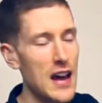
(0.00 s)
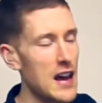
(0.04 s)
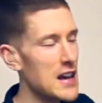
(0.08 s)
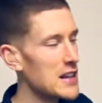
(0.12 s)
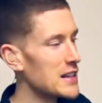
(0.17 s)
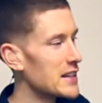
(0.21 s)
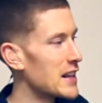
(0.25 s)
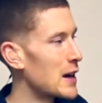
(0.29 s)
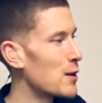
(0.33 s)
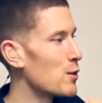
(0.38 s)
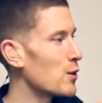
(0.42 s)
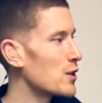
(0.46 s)

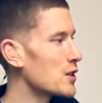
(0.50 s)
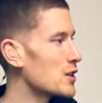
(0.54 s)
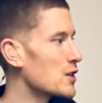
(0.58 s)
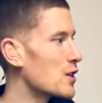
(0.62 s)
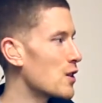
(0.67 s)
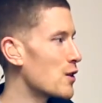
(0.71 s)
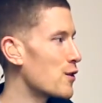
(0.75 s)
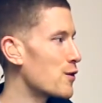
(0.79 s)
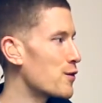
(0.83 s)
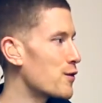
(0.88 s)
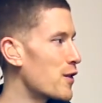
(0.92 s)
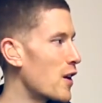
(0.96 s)
So now we're on to
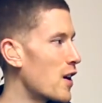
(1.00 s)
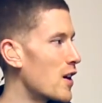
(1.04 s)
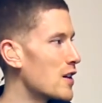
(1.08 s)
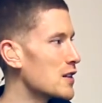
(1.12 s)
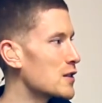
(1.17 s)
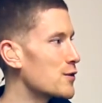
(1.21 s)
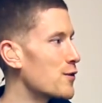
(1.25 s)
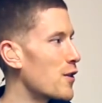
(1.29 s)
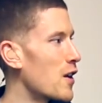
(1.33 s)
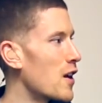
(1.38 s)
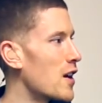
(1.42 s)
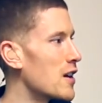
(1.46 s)
the
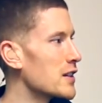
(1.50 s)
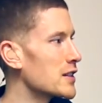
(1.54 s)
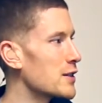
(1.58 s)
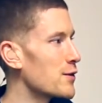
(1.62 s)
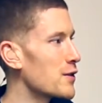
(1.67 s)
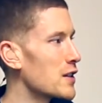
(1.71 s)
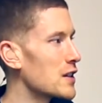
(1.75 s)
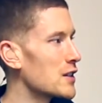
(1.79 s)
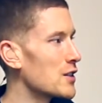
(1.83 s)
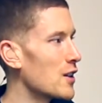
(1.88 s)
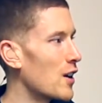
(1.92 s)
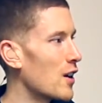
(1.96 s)
first verse of
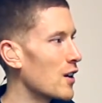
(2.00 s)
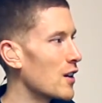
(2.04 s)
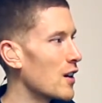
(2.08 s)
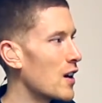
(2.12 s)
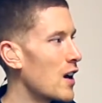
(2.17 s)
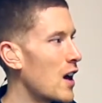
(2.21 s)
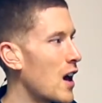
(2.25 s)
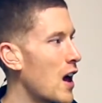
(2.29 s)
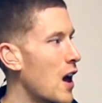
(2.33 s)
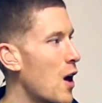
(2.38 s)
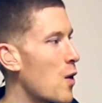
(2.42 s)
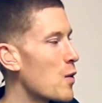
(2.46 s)
the song.
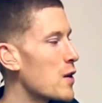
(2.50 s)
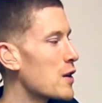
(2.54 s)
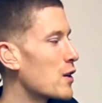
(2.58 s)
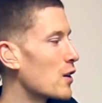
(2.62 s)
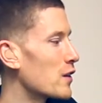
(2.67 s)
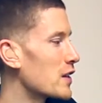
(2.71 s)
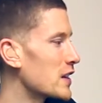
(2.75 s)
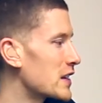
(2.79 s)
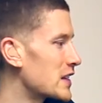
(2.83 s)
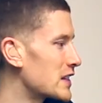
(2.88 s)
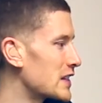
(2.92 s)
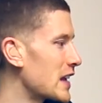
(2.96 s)
We've
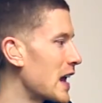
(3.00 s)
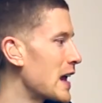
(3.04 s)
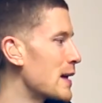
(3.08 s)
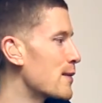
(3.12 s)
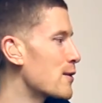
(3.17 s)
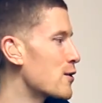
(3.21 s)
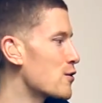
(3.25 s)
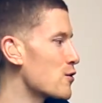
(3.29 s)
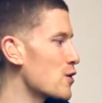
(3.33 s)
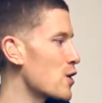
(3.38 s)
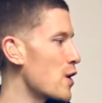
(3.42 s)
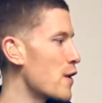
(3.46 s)
got the
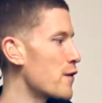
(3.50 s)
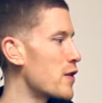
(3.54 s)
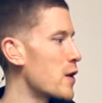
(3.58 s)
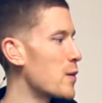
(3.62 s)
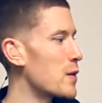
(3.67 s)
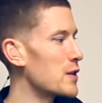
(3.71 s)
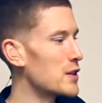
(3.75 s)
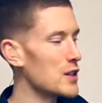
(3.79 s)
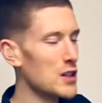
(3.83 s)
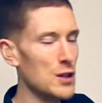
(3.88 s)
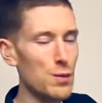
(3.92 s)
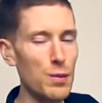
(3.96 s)
same groove that
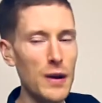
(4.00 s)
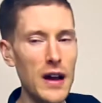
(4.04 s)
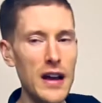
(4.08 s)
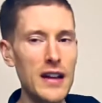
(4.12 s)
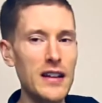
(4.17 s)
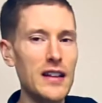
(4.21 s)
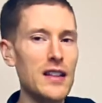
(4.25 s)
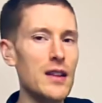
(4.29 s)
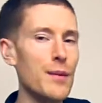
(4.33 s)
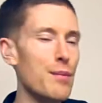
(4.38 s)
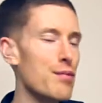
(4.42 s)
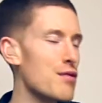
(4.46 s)
we just
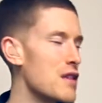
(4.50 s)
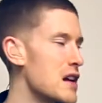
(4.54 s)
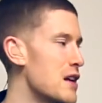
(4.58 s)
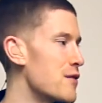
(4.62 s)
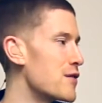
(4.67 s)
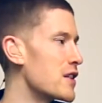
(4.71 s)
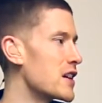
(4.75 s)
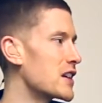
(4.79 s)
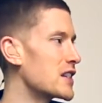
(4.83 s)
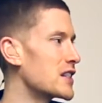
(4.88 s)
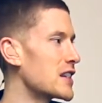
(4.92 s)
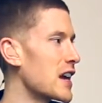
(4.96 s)
played in the
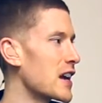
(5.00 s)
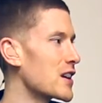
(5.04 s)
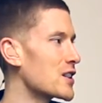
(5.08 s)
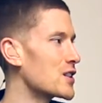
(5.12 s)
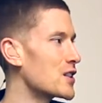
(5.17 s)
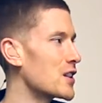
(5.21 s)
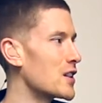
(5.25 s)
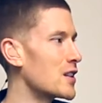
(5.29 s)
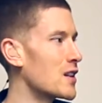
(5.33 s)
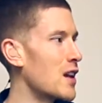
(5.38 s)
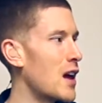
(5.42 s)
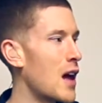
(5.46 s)
previous
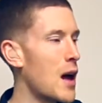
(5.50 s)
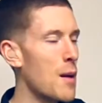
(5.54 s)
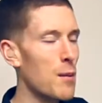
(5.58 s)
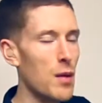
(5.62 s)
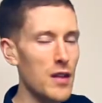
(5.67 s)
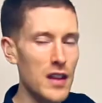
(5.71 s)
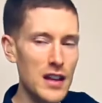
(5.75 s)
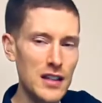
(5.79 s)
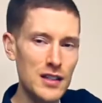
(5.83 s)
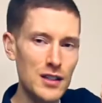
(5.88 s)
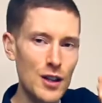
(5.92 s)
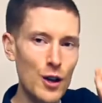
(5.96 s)
section, but
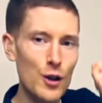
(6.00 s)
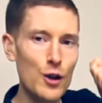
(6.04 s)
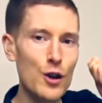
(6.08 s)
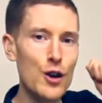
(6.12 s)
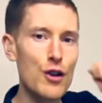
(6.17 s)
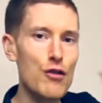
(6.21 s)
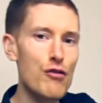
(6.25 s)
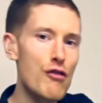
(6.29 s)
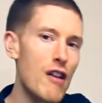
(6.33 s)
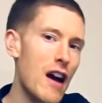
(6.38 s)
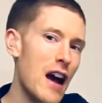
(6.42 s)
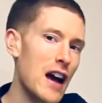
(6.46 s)
there's no
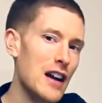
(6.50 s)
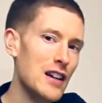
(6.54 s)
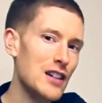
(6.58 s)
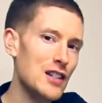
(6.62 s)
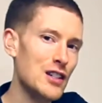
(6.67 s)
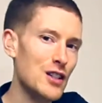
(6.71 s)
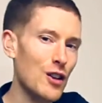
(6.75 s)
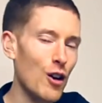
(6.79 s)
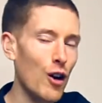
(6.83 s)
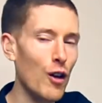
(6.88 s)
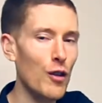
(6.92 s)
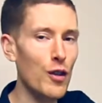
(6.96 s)

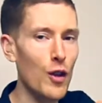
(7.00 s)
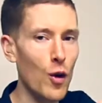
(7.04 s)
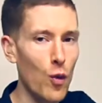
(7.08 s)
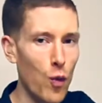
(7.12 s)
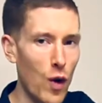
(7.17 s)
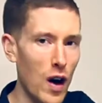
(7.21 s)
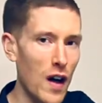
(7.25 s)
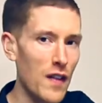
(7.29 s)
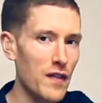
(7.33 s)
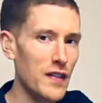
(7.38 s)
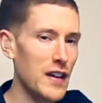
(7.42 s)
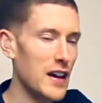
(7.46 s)
crash on the
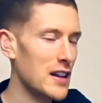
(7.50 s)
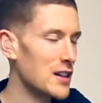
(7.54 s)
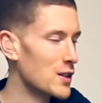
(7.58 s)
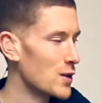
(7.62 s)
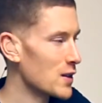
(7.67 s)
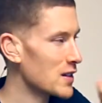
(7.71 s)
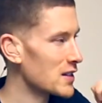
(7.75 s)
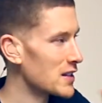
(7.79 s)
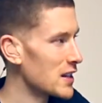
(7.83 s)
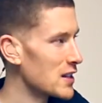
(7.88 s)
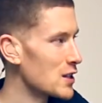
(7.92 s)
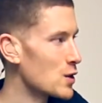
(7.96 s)
1 there to
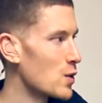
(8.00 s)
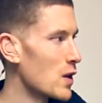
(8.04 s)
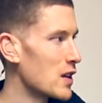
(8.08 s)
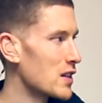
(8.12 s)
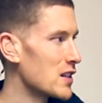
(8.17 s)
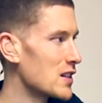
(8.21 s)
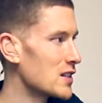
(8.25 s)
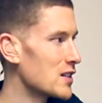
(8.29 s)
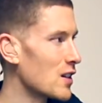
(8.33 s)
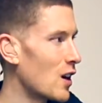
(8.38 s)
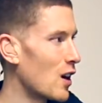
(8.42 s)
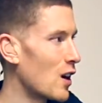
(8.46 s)
accentuate
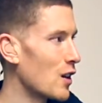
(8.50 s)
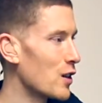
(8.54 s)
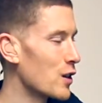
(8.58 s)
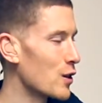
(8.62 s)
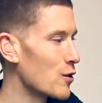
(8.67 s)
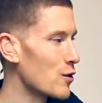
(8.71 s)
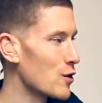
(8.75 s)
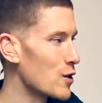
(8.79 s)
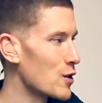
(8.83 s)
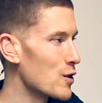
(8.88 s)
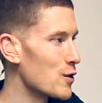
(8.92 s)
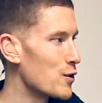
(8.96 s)
the start of the
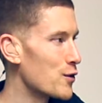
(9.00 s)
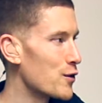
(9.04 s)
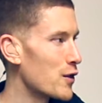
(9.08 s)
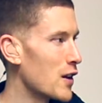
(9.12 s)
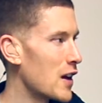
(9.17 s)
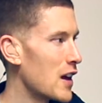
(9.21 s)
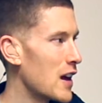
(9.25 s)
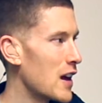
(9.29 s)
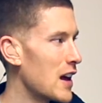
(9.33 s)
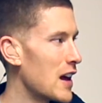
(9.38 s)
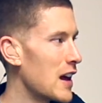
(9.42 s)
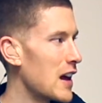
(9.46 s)
groove.
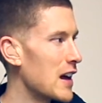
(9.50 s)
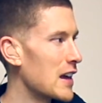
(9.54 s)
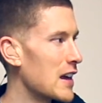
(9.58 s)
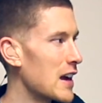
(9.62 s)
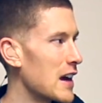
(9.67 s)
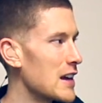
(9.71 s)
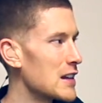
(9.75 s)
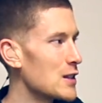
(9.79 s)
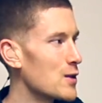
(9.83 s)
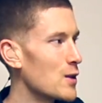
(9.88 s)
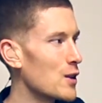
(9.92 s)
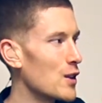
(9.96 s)

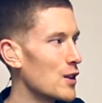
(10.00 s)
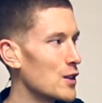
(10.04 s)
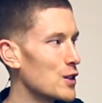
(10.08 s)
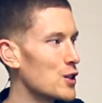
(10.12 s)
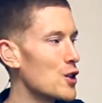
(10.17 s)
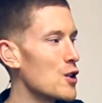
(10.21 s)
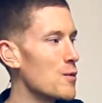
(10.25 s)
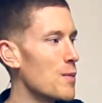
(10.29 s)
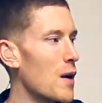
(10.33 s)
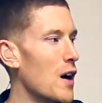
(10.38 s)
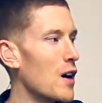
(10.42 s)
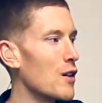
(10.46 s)
Okay, so we've got
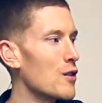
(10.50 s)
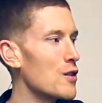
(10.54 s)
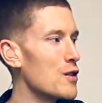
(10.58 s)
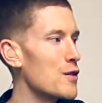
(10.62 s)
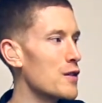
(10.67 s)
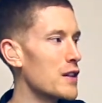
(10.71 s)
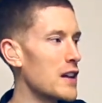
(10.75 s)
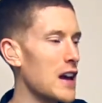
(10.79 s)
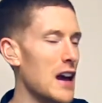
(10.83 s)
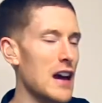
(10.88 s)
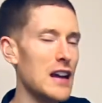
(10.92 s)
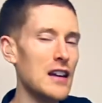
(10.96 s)
a 2-bar groove
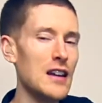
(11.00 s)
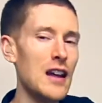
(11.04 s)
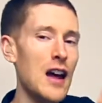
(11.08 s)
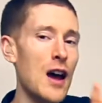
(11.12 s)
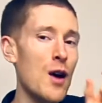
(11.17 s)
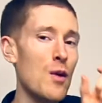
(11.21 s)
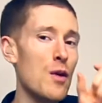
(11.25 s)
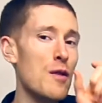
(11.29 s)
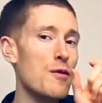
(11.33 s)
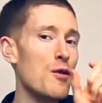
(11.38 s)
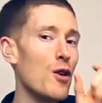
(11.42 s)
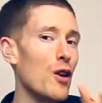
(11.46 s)
again.
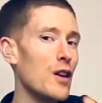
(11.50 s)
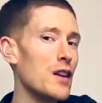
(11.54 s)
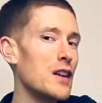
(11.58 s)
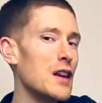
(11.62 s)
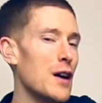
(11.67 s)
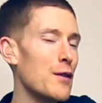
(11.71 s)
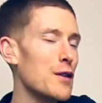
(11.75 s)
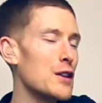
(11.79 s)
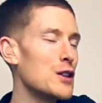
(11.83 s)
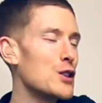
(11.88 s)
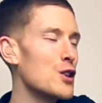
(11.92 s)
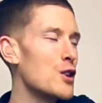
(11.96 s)
We've got
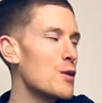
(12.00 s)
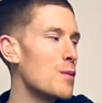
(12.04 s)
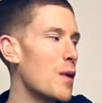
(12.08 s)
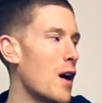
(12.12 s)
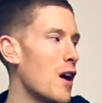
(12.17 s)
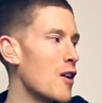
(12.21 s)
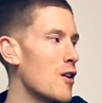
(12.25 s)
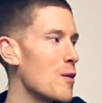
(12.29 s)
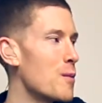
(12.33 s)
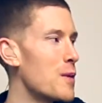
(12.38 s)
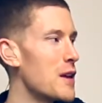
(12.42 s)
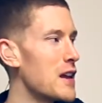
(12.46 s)
another
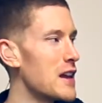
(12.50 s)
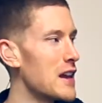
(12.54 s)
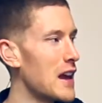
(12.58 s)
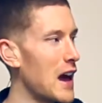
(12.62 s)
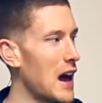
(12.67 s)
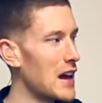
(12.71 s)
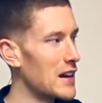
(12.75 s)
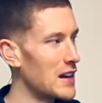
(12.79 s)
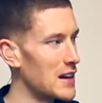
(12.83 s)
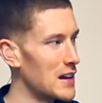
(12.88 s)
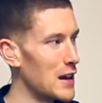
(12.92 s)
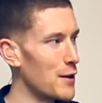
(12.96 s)
2-bar repeat
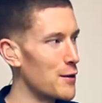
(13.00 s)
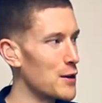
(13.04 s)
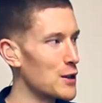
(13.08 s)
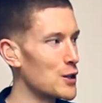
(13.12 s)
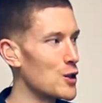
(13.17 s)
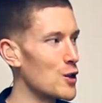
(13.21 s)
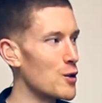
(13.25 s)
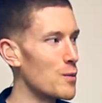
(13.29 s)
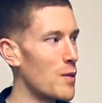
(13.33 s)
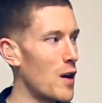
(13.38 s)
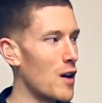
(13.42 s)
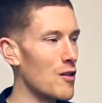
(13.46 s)
and another
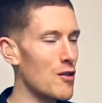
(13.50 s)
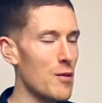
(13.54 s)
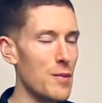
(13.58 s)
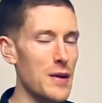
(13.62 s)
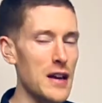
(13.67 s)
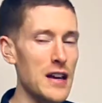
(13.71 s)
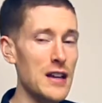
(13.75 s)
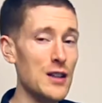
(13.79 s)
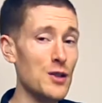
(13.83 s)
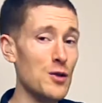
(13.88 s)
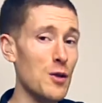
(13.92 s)
2-bar repeat.